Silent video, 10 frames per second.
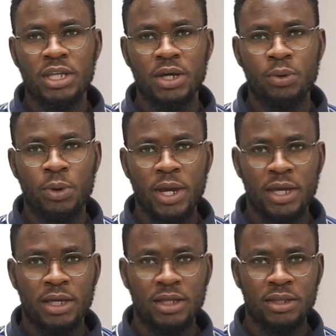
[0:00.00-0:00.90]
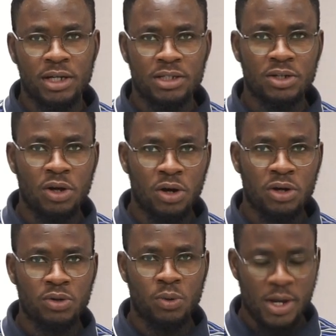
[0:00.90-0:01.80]
in the way that
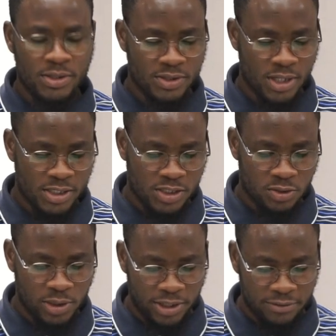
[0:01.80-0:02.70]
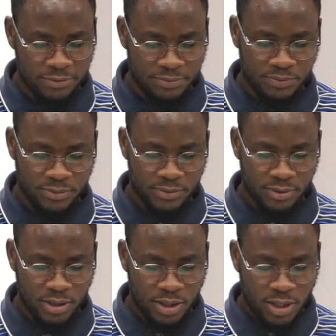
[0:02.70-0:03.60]
God wants us to live.
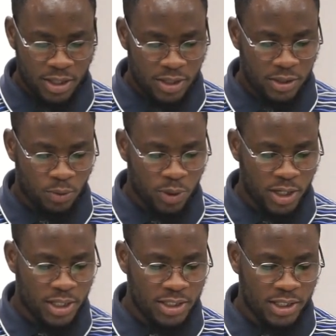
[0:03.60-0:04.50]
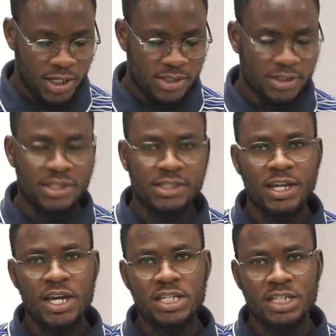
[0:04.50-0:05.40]
The world has
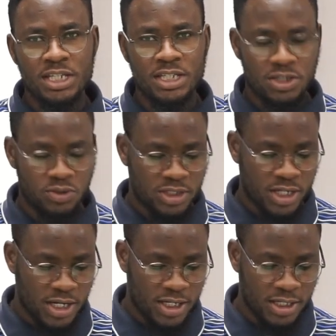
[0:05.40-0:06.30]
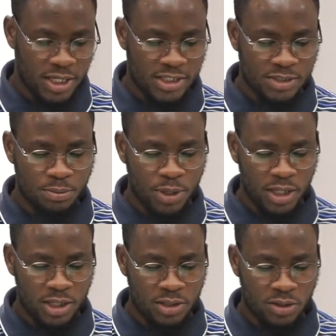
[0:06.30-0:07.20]
decided to turn its
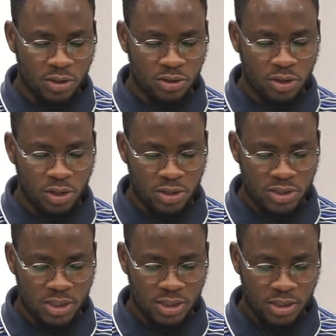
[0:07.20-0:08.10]
back on God.